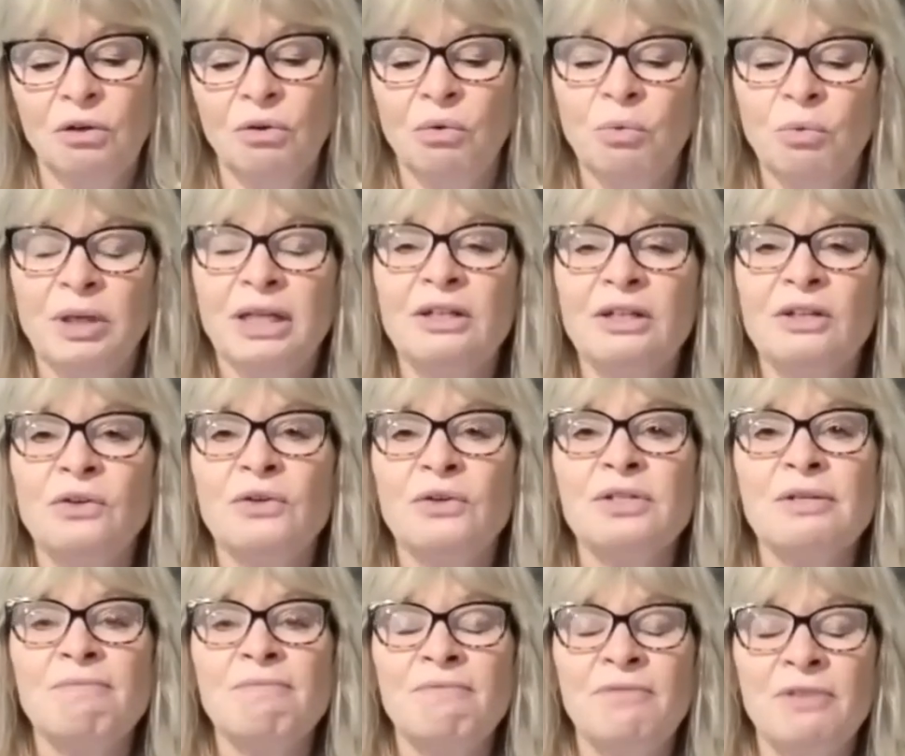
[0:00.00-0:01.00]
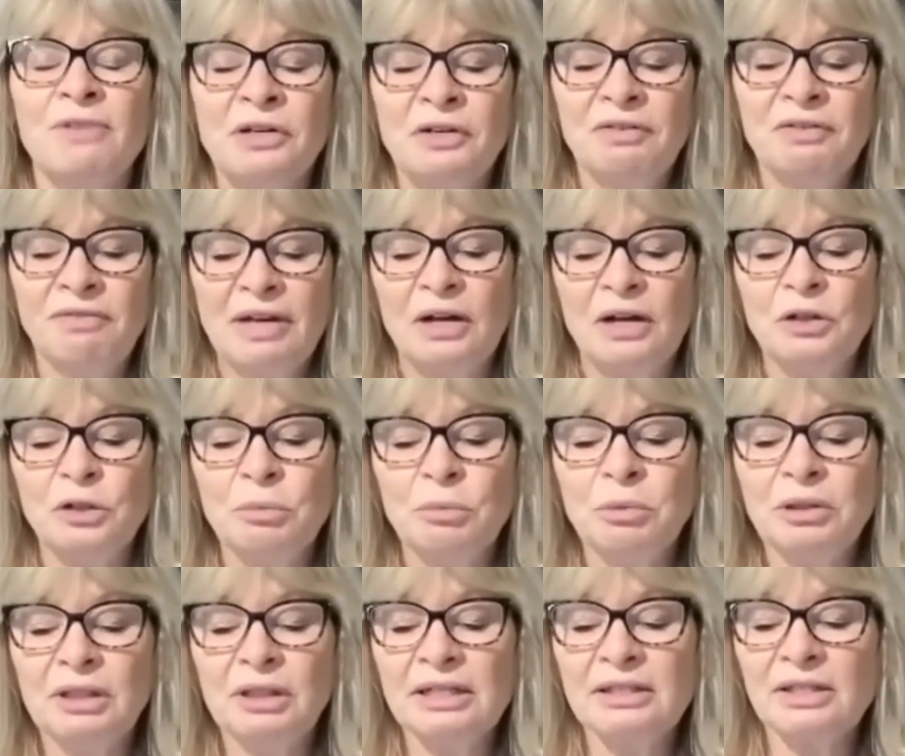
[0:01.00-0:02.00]
We can learn some very
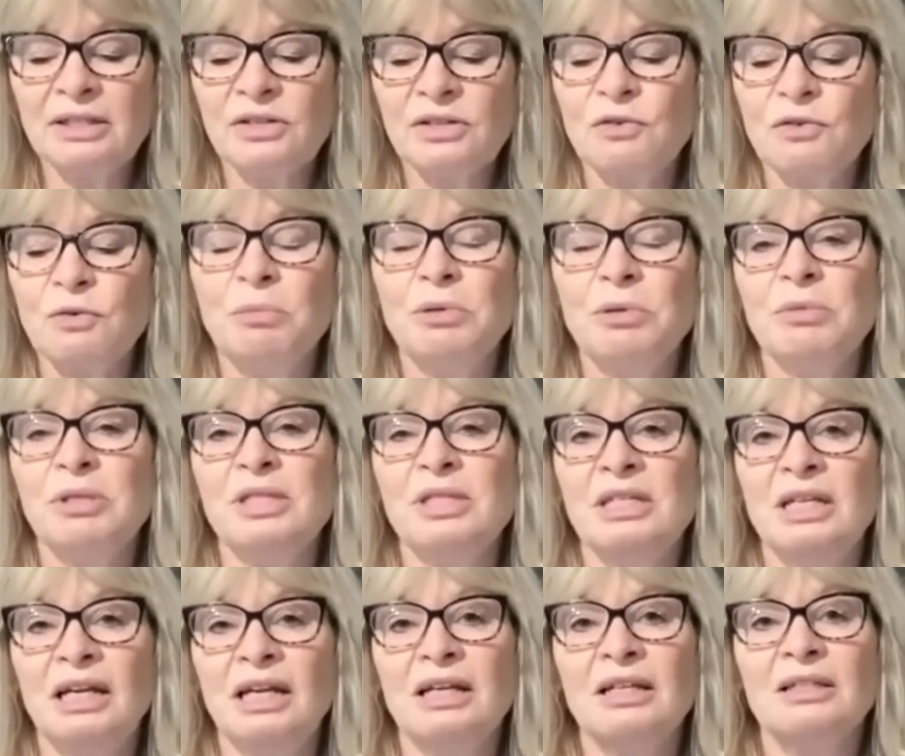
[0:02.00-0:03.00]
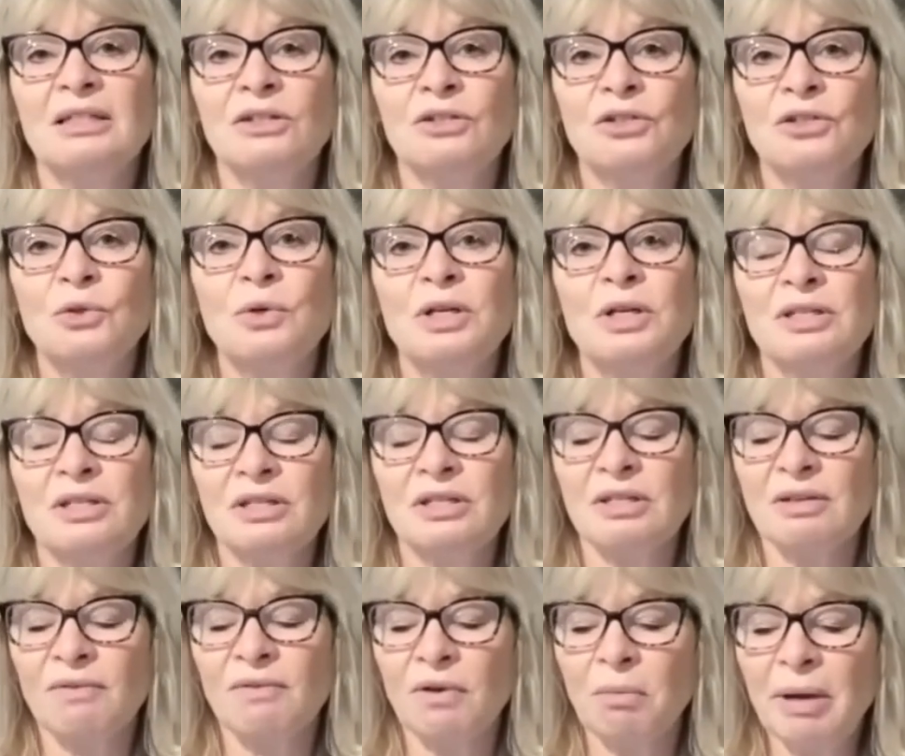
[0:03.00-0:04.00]
valuable lessons from the mistakes and
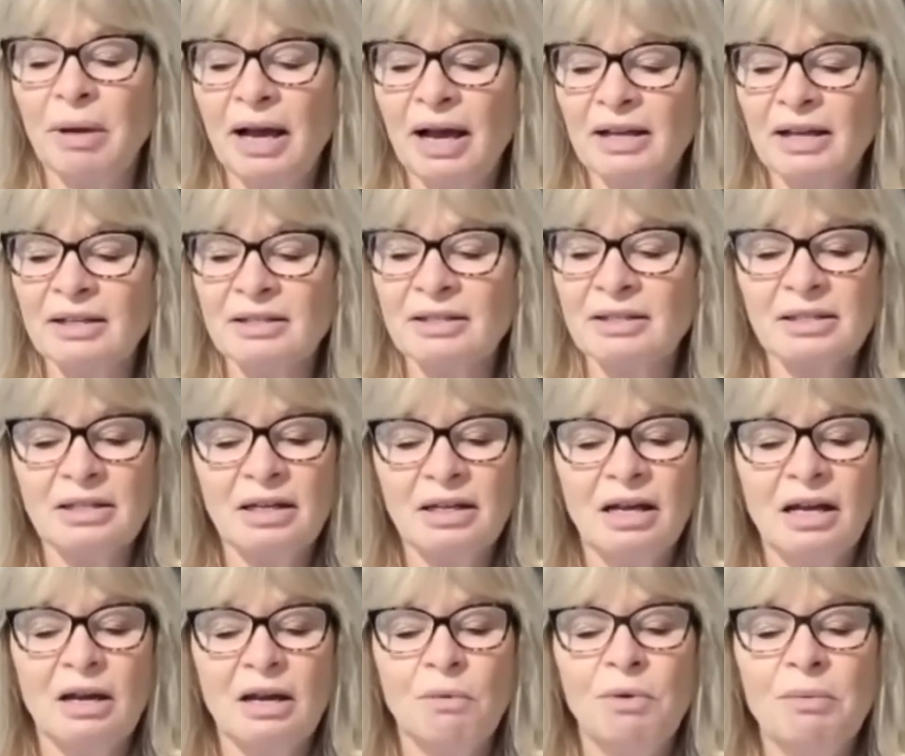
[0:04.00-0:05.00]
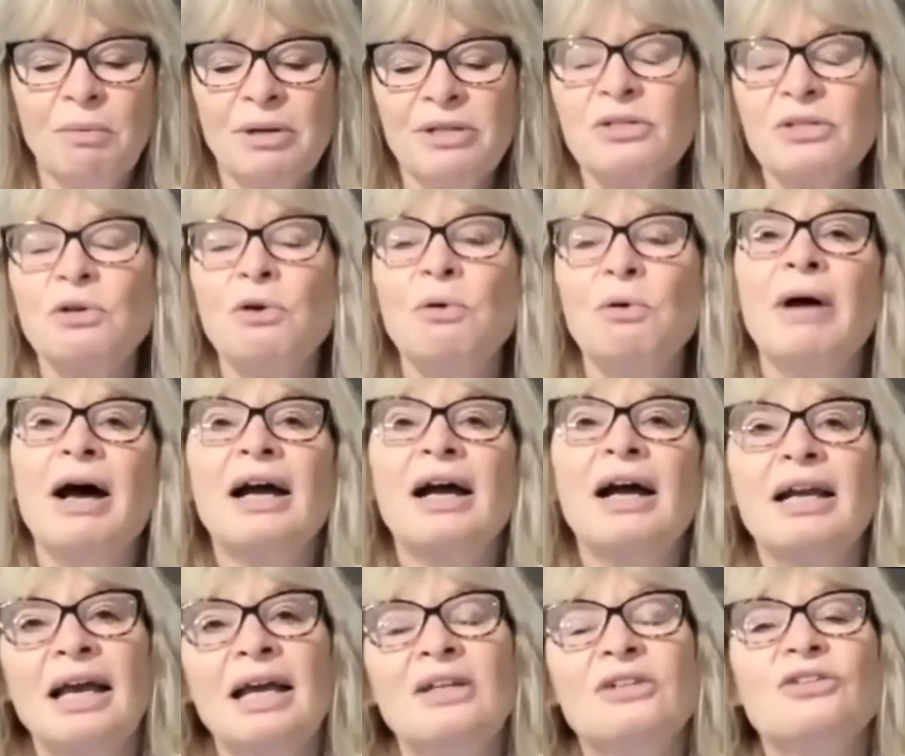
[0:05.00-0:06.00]
choices of our past. We must go
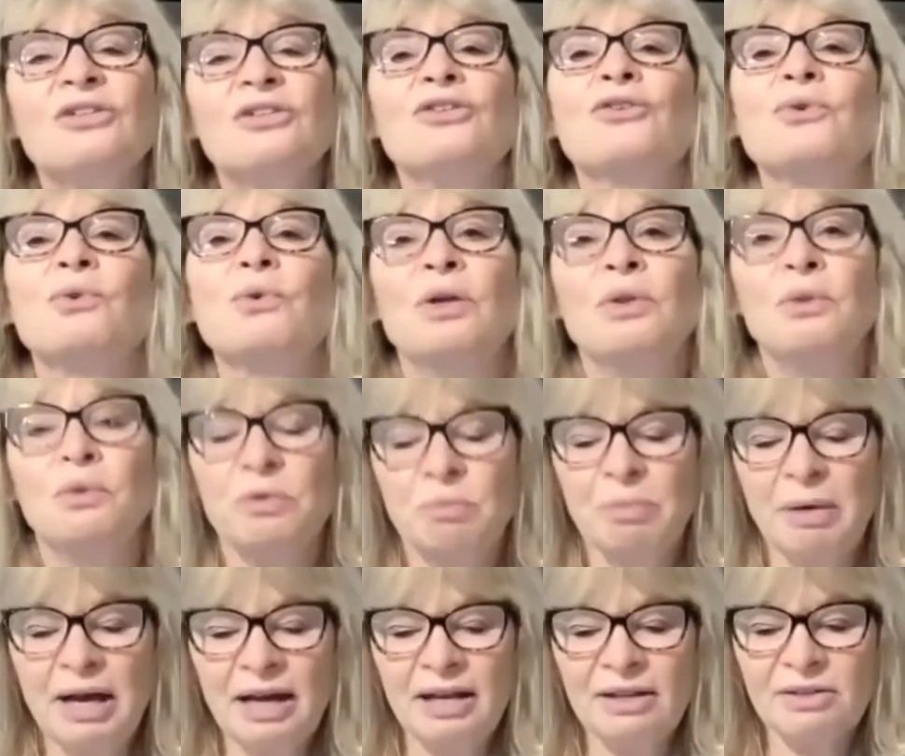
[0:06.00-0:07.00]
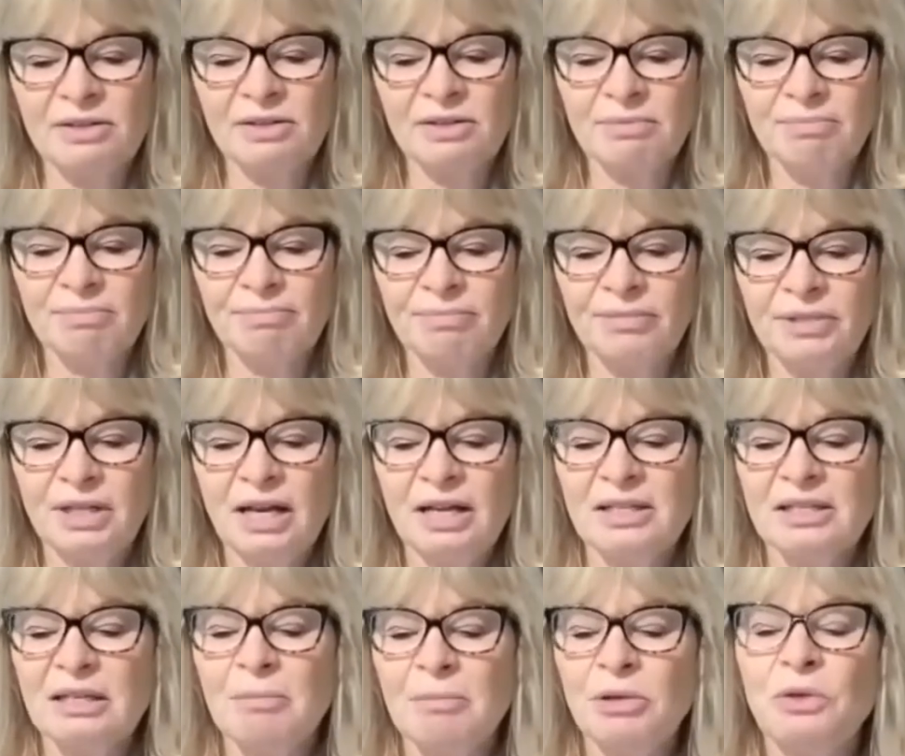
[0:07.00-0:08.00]
back and destroy those paths.
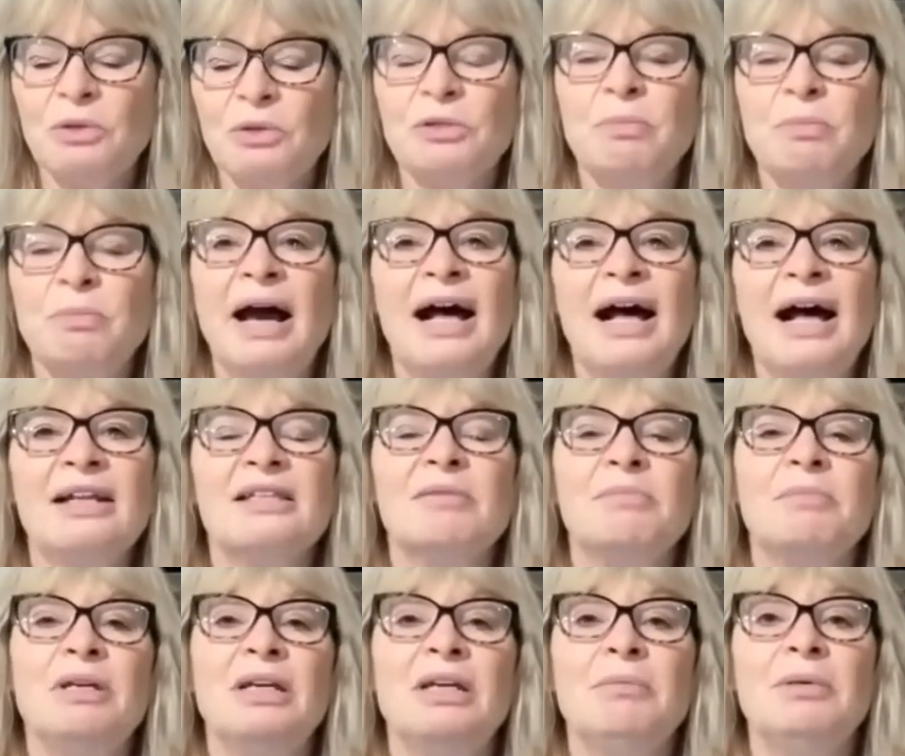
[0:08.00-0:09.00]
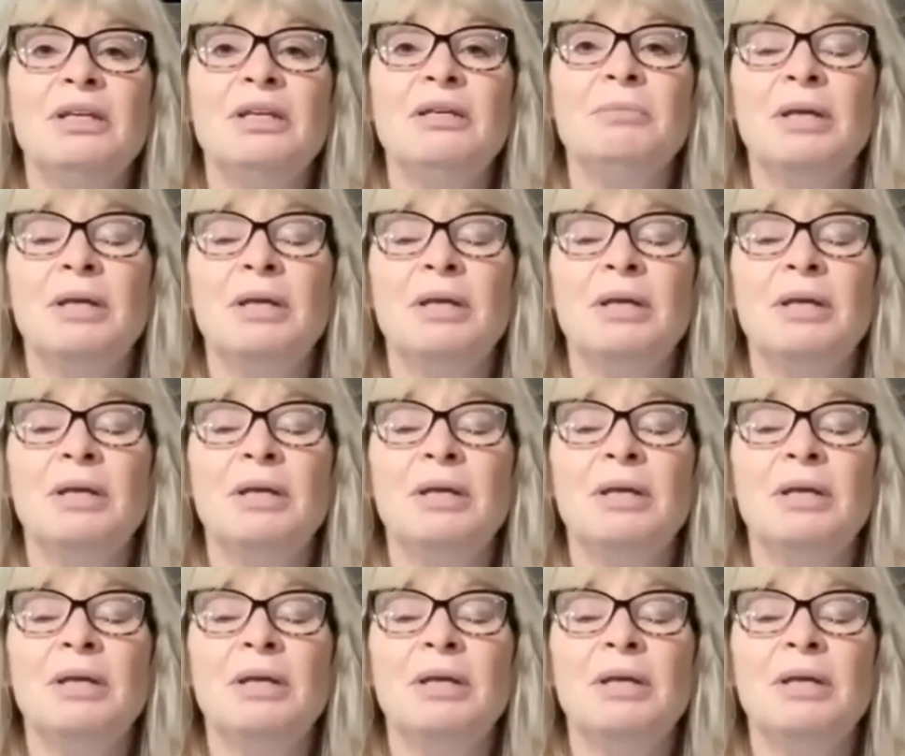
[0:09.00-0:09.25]
Some of those paths may be